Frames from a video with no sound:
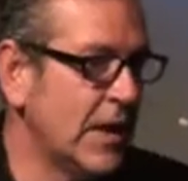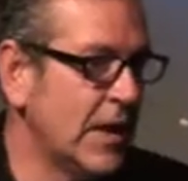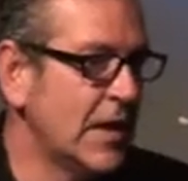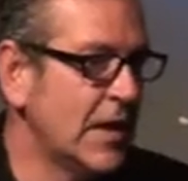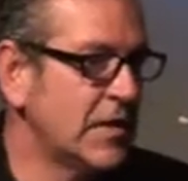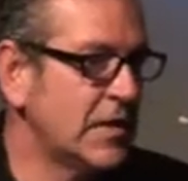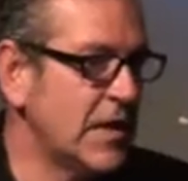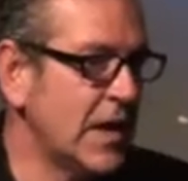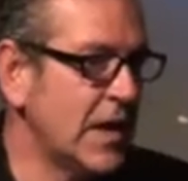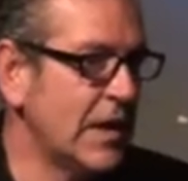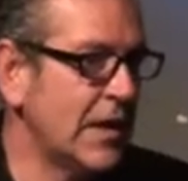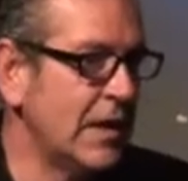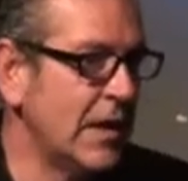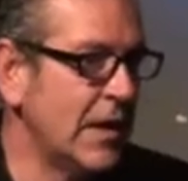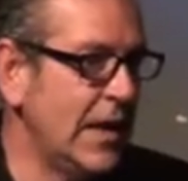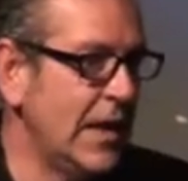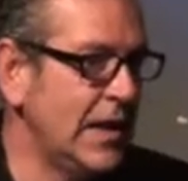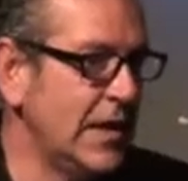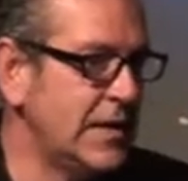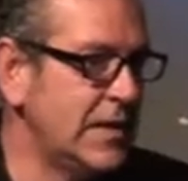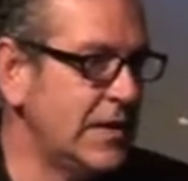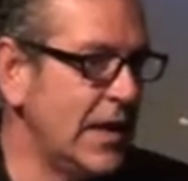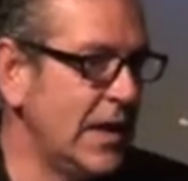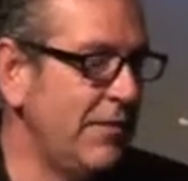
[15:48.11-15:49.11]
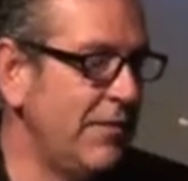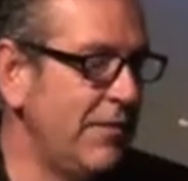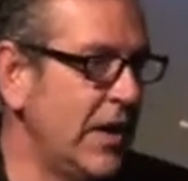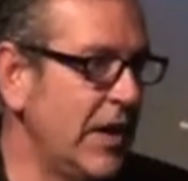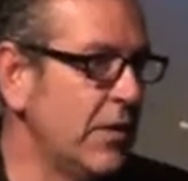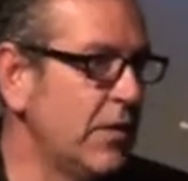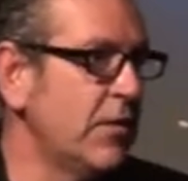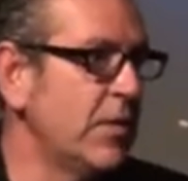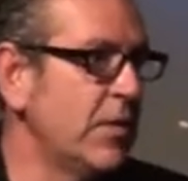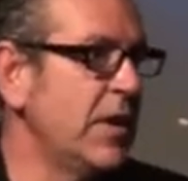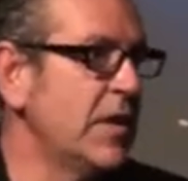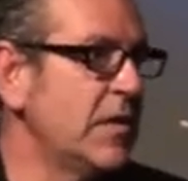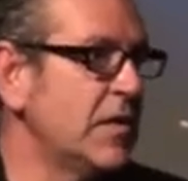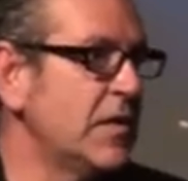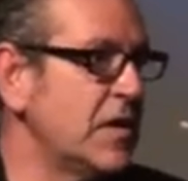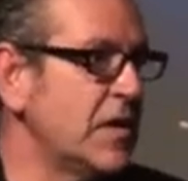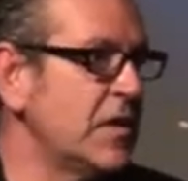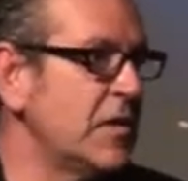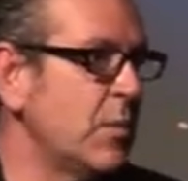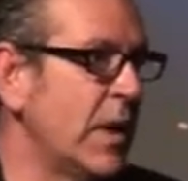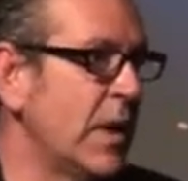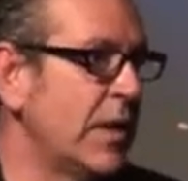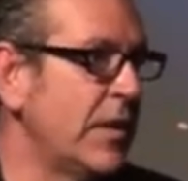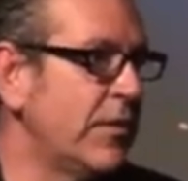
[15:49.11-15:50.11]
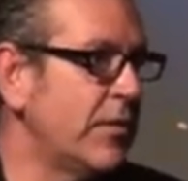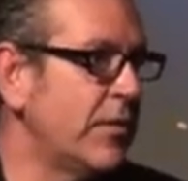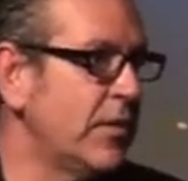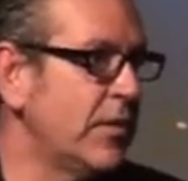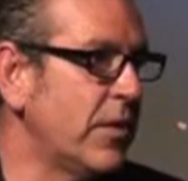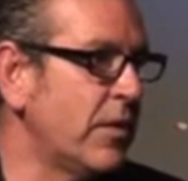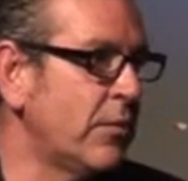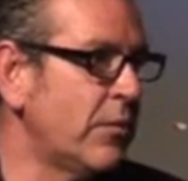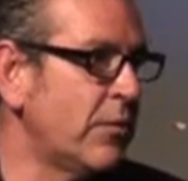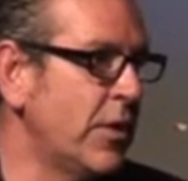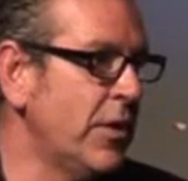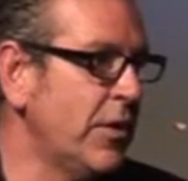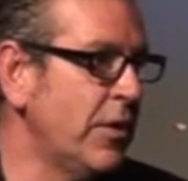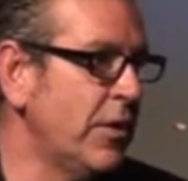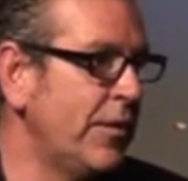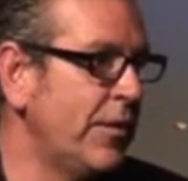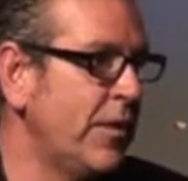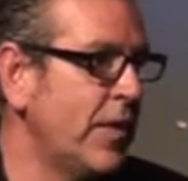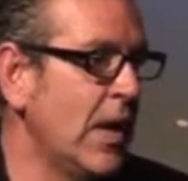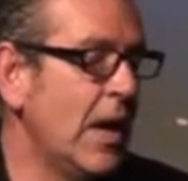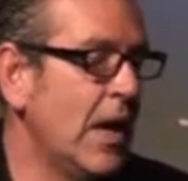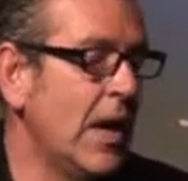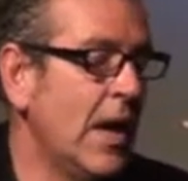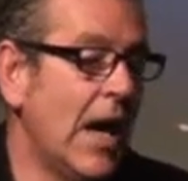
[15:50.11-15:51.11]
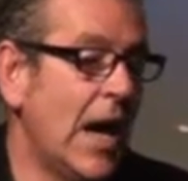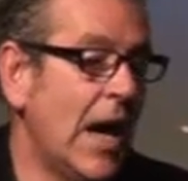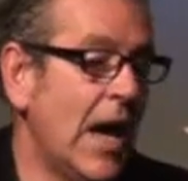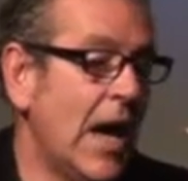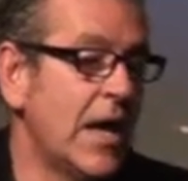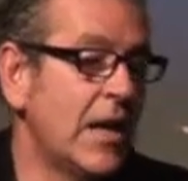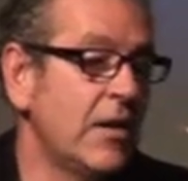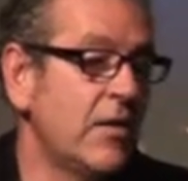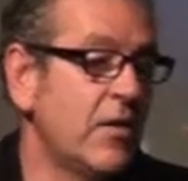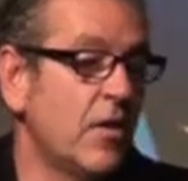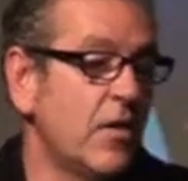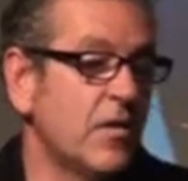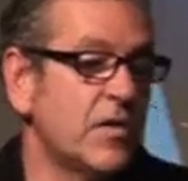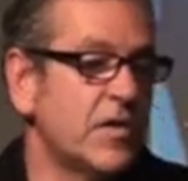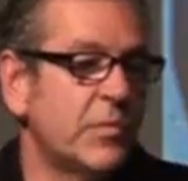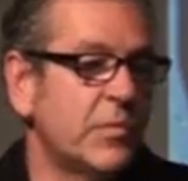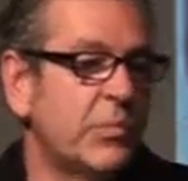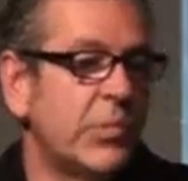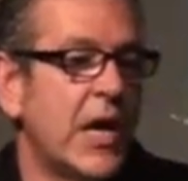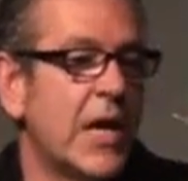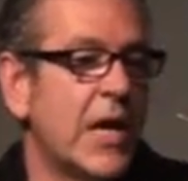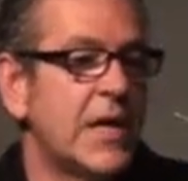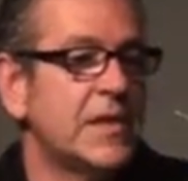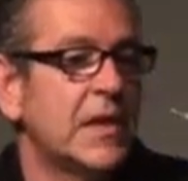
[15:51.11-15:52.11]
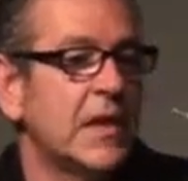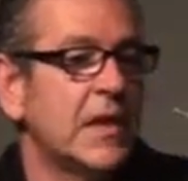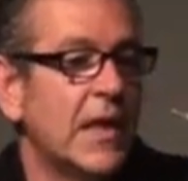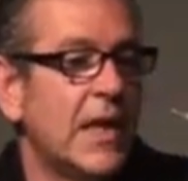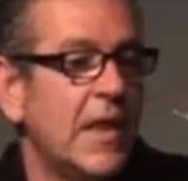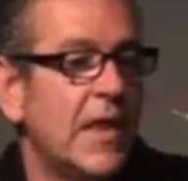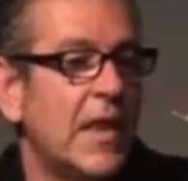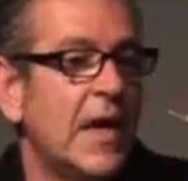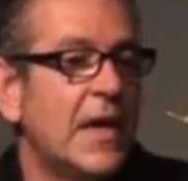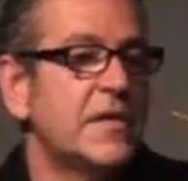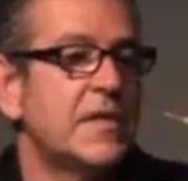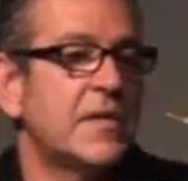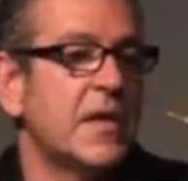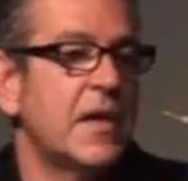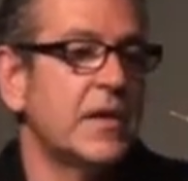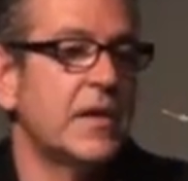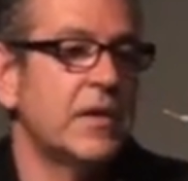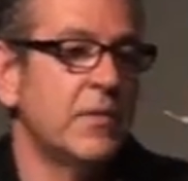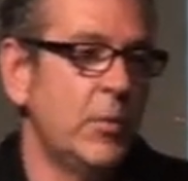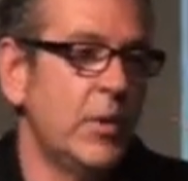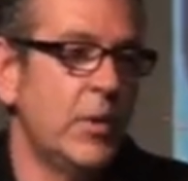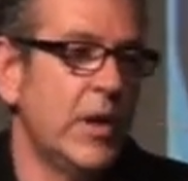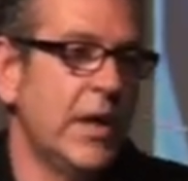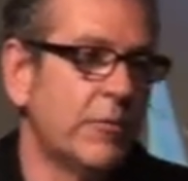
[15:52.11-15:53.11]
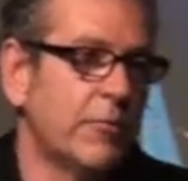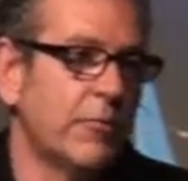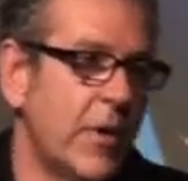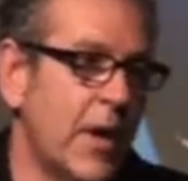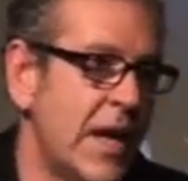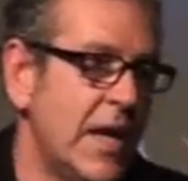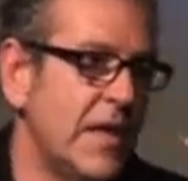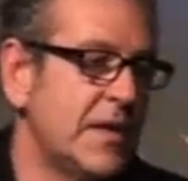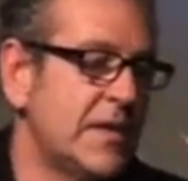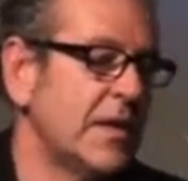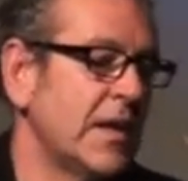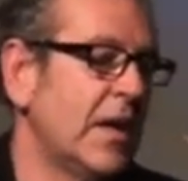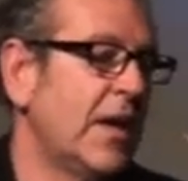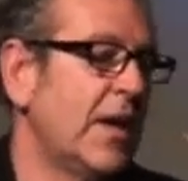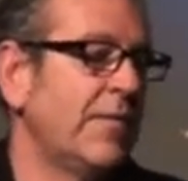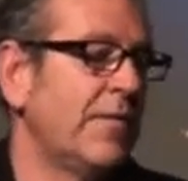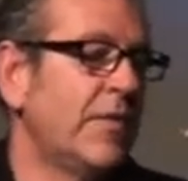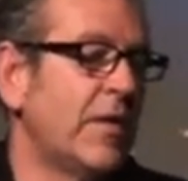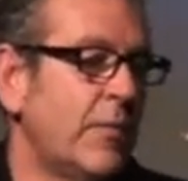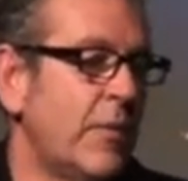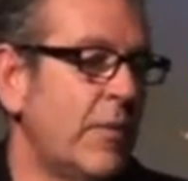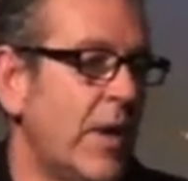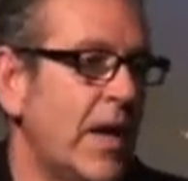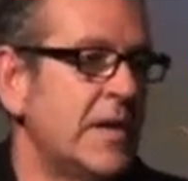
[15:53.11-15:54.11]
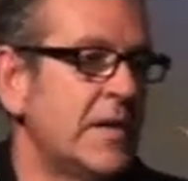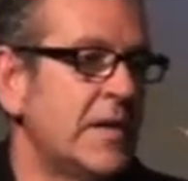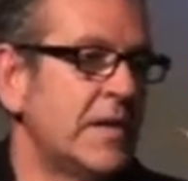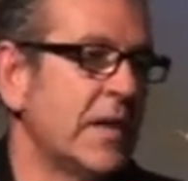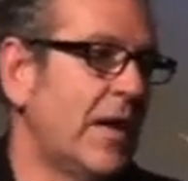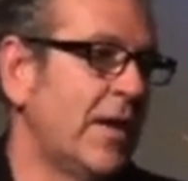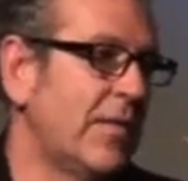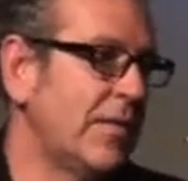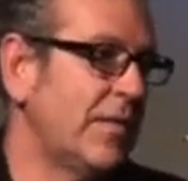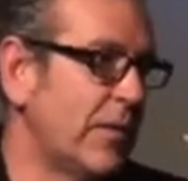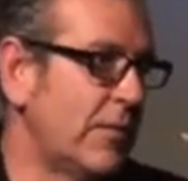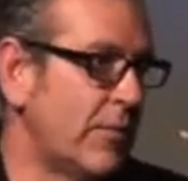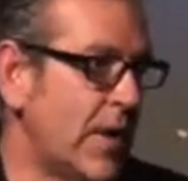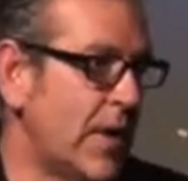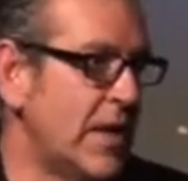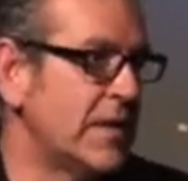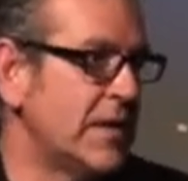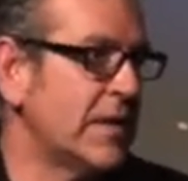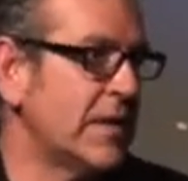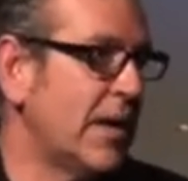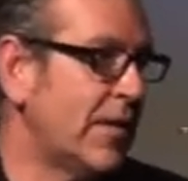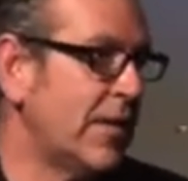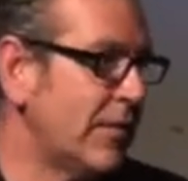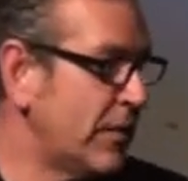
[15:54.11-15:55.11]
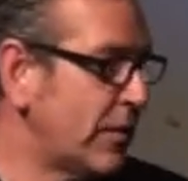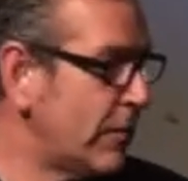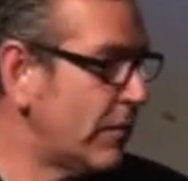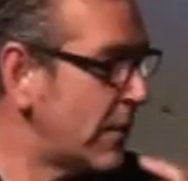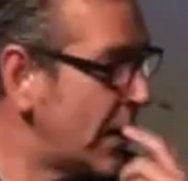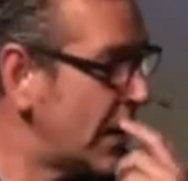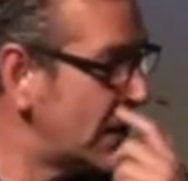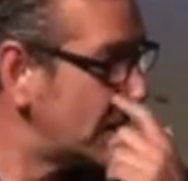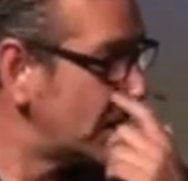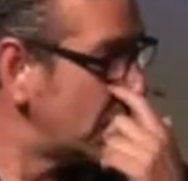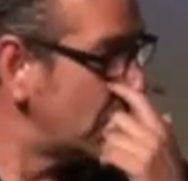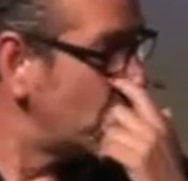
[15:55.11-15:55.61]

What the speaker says: Suddenly, TV audiences went through the roof, and not surprisingly, they started winning race after race after race after race.